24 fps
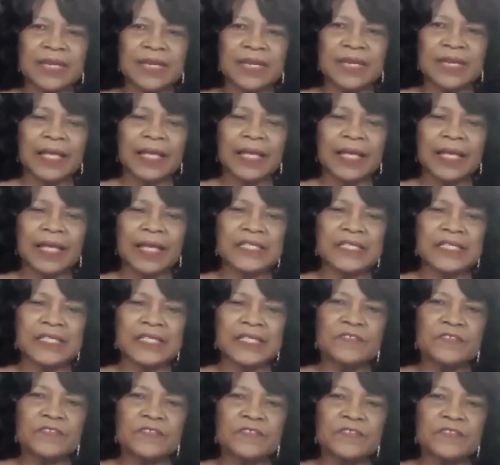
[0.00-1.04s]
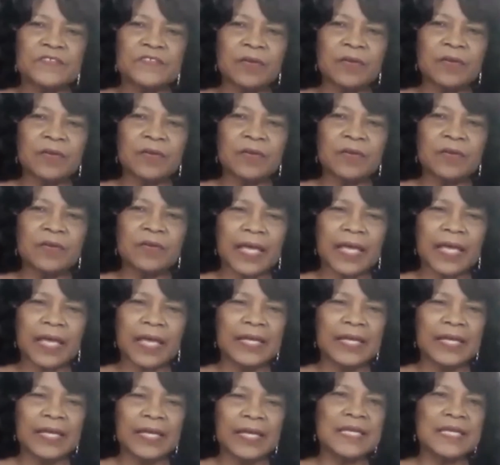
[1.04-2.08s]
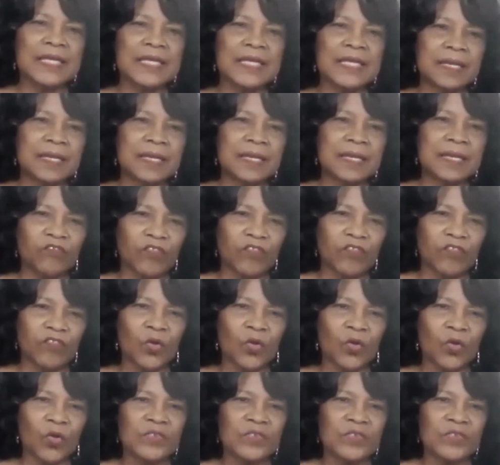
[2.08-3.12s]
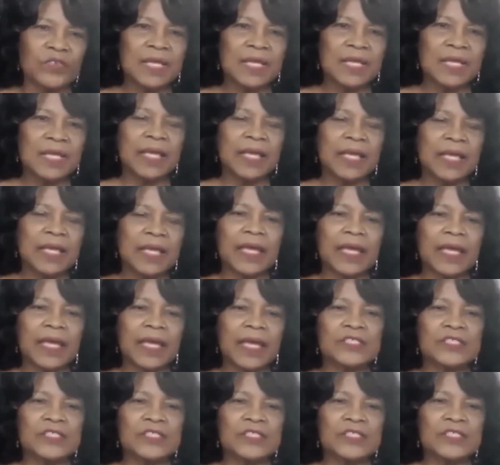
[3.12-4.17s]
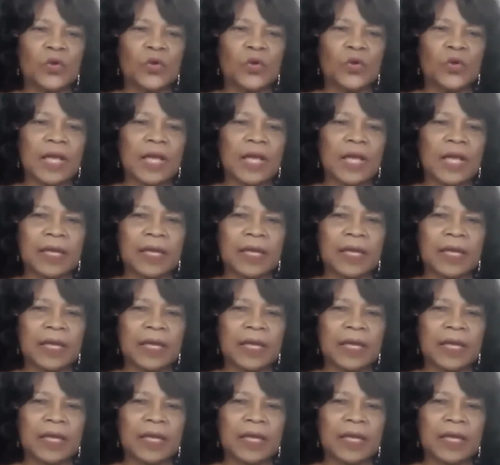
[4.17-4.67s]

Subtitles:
I just felt like I needed to get involved. And so I